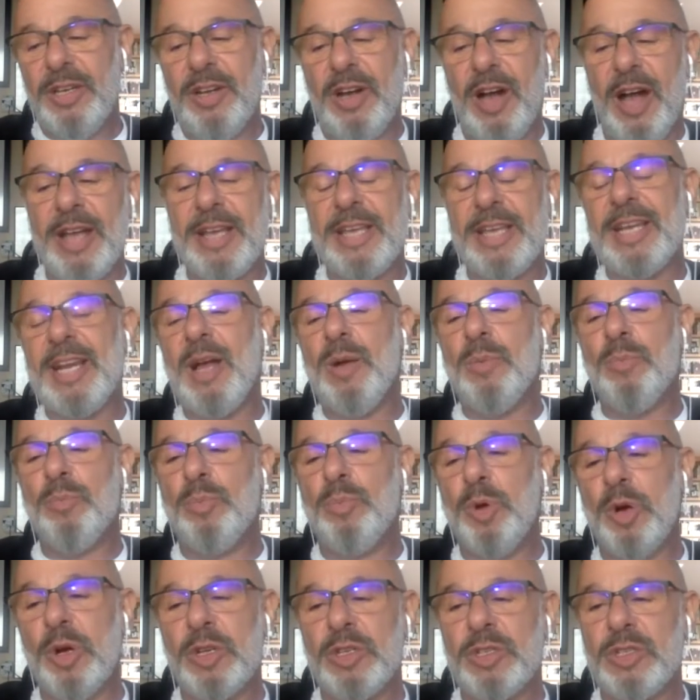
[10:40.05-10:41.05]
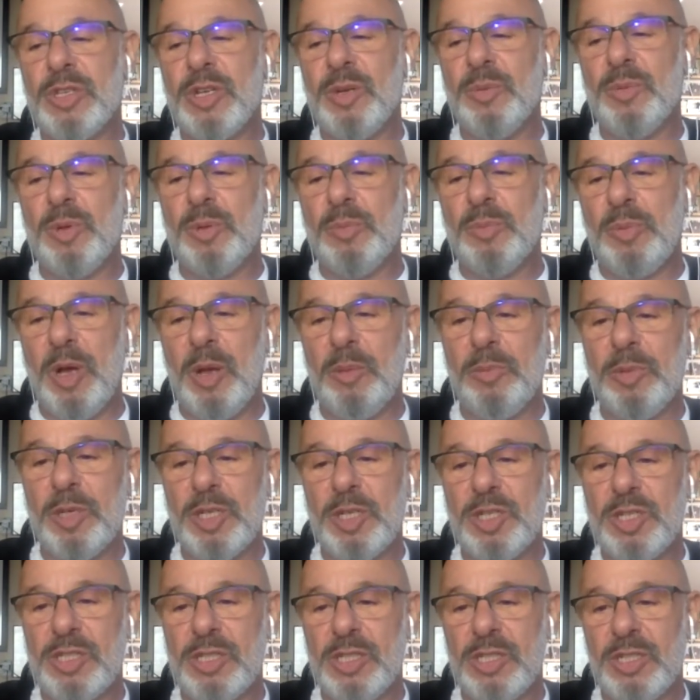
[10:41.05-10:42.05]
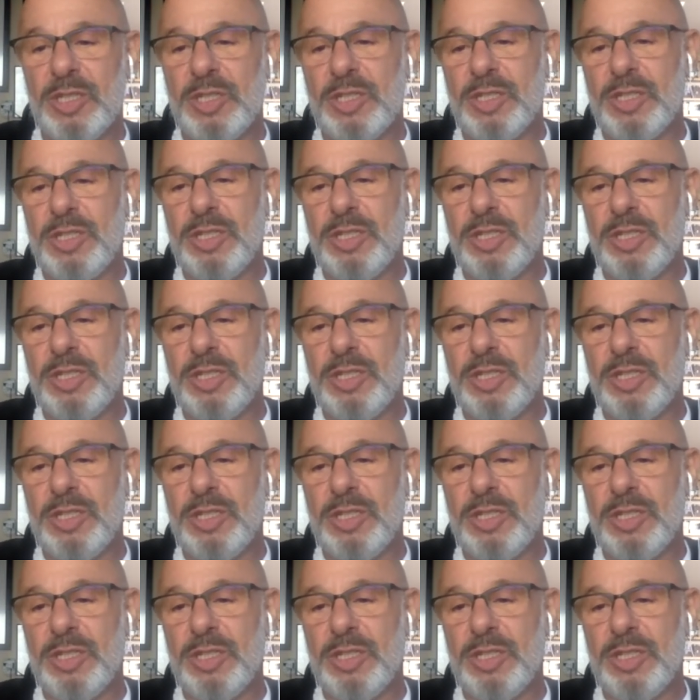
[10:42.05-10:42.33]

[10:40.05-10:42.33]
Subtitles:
I can have books that have been published since,